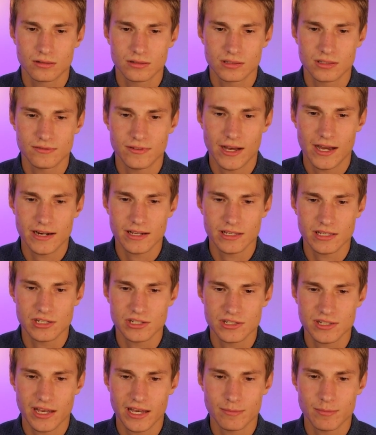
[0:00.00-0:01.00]
Dividing each
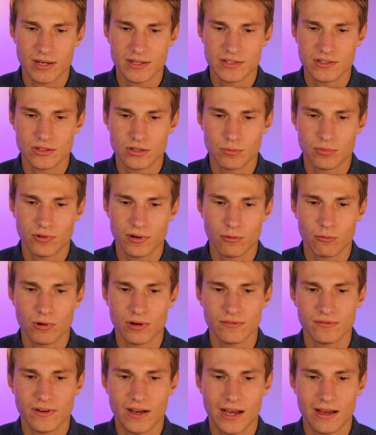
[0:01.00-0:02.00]
side by
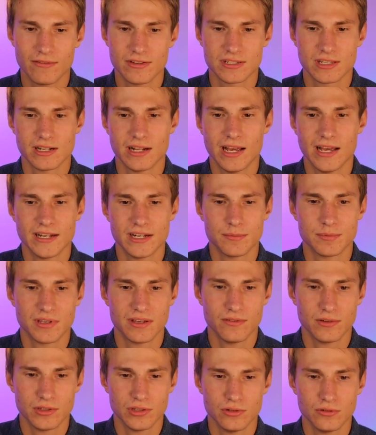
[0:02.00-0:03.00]
0.15 is going to end up
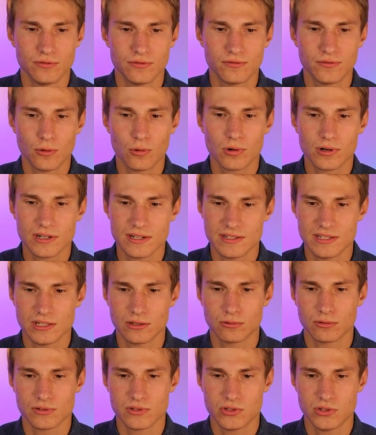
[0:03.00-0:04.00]
giving you 4 is
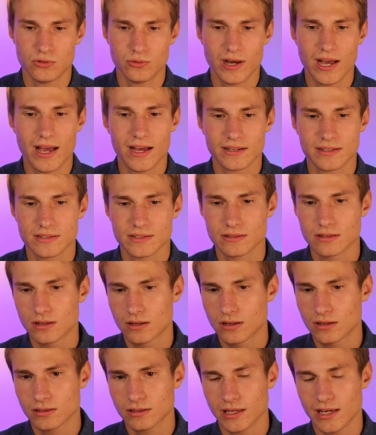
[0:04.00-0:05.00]
equal to x.
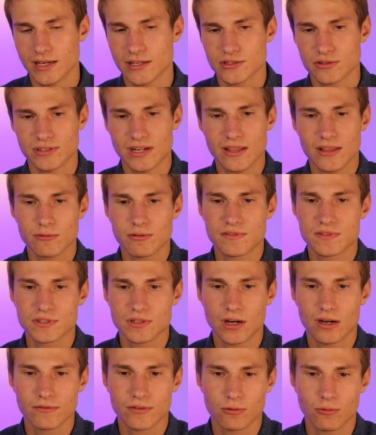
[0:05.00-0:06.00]
Okay, so now that we've
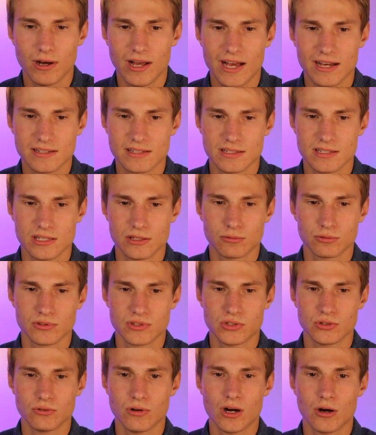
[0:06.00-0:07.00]
solved for what x is equal
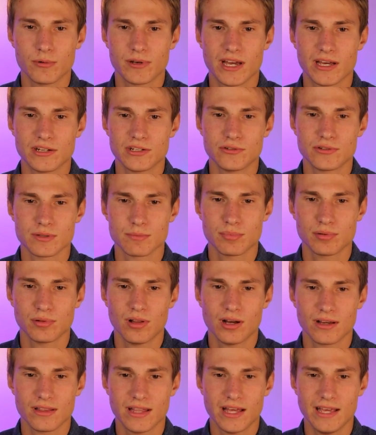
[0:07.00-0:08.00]
to, all we got to do is
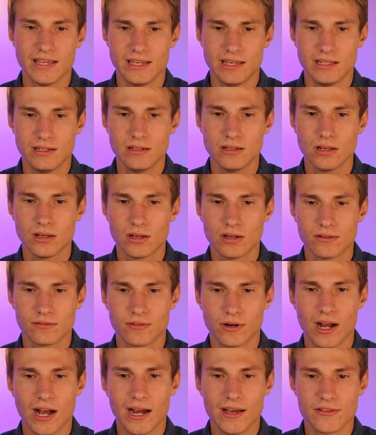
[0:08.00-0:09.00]
plug that in
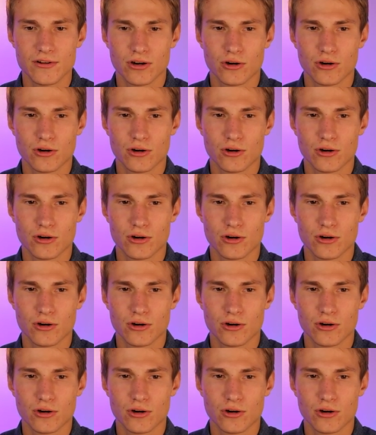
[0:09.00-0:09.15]
for either